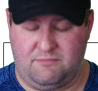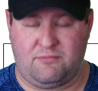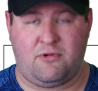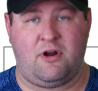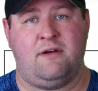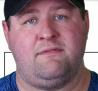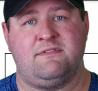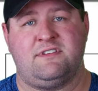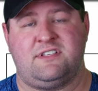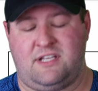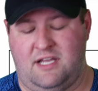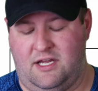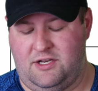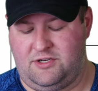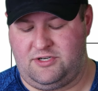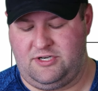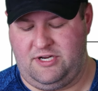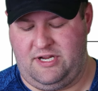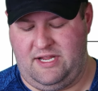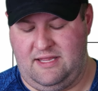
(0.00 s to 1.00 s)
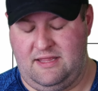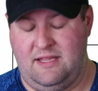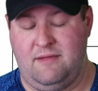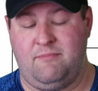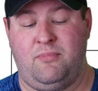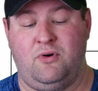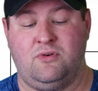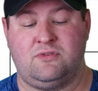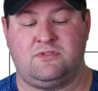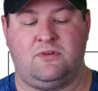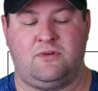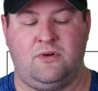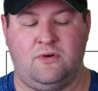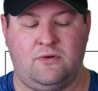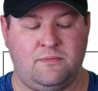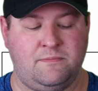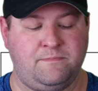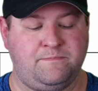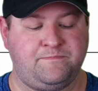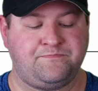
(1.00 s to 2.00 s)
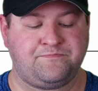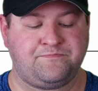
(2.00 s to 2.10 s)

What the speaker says: province, country, and then postal code.